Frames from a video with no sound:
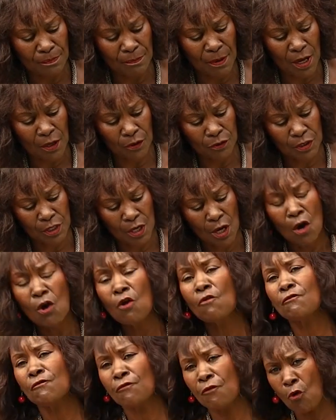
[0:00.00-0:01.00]
about
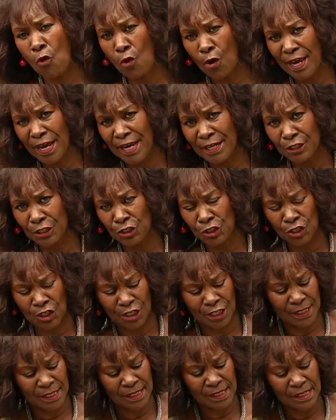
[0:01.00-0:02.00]
4
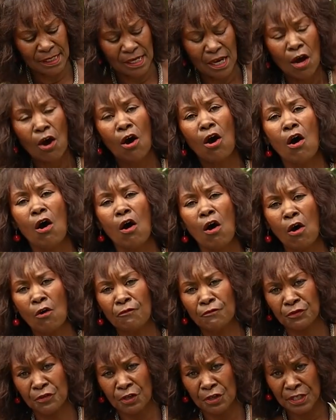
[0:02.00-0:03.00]
inches
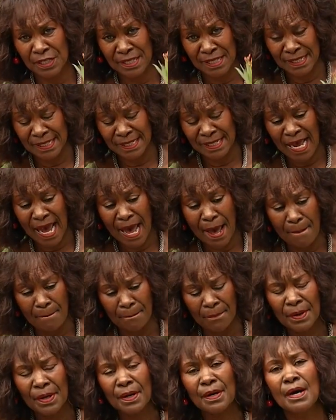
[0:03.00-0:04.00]
of the
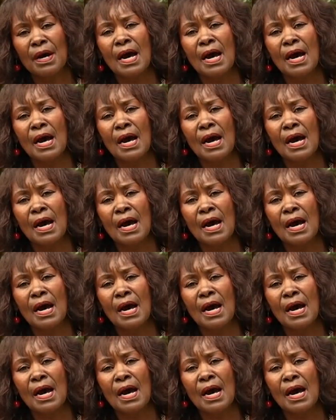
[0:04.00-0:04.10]
stem.